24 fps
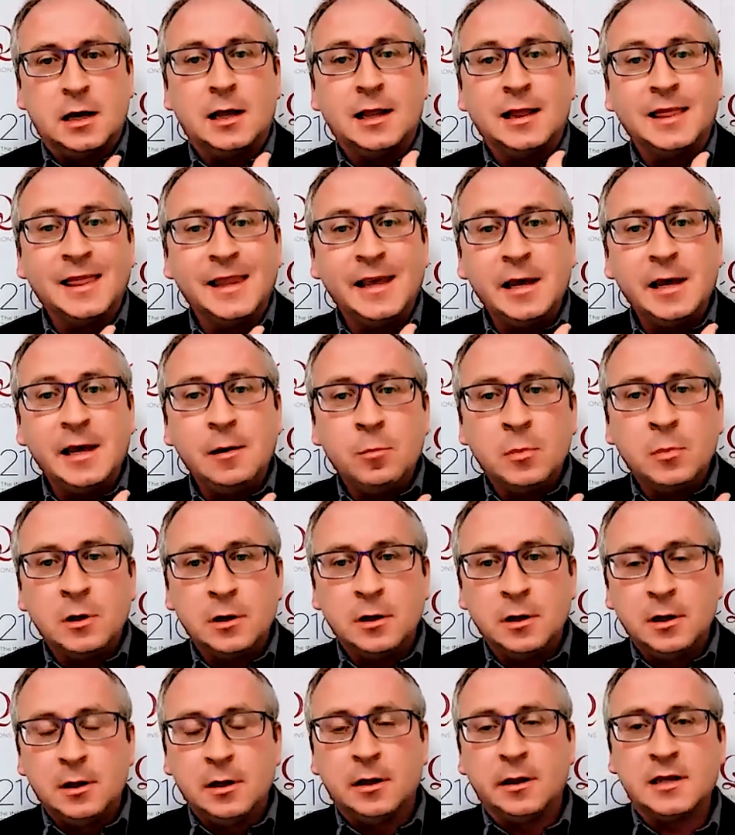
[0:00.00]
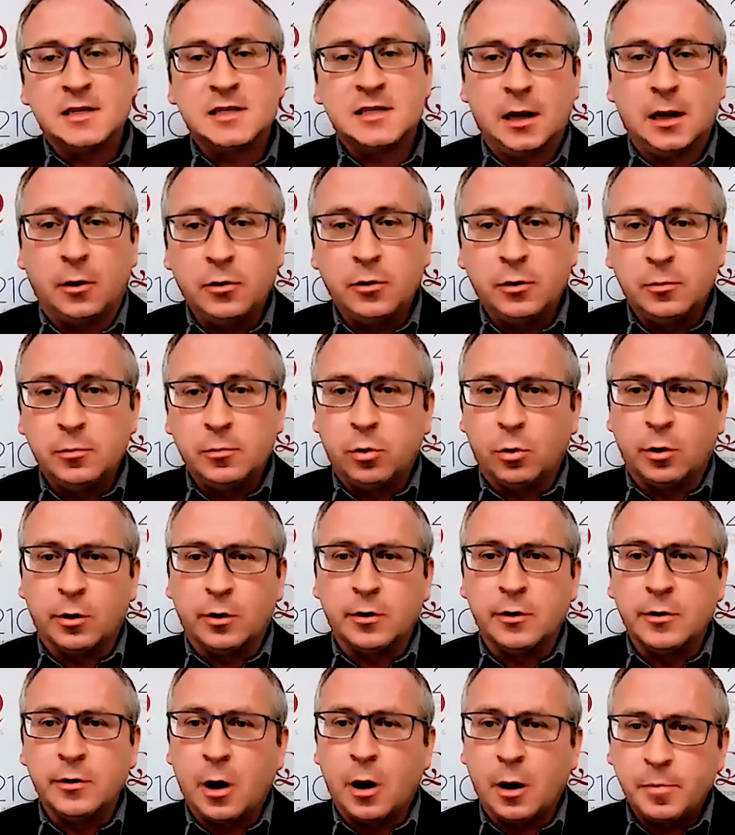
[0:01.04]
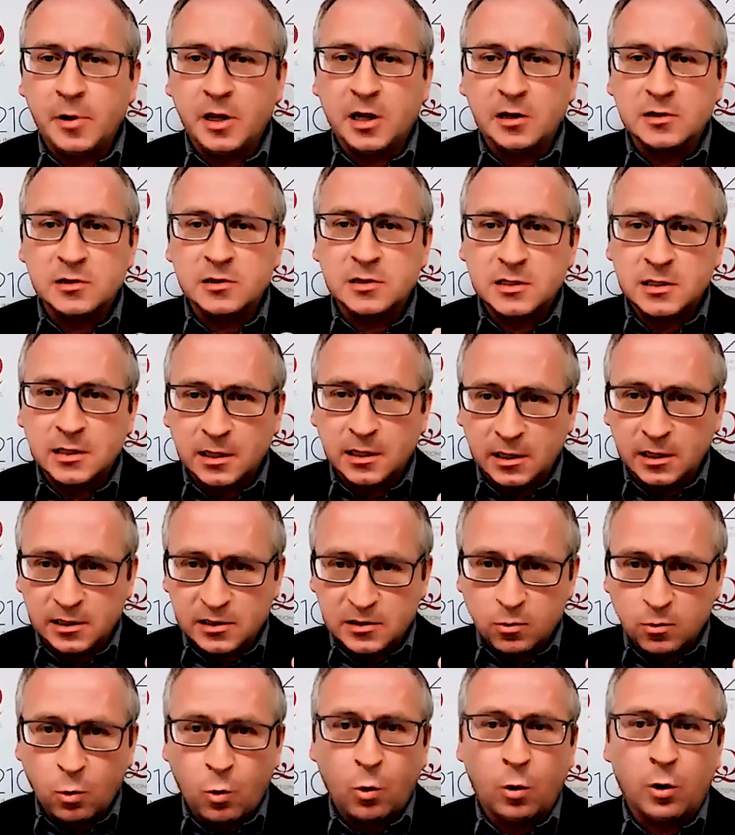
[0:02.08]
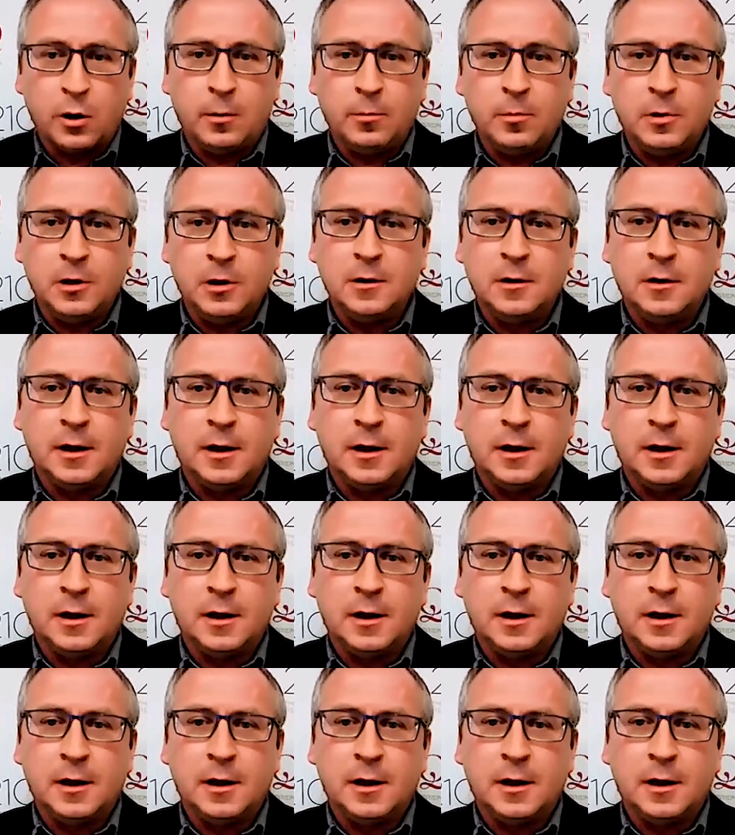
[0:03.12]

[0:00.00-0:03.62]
limb the southern border, not because it is warm.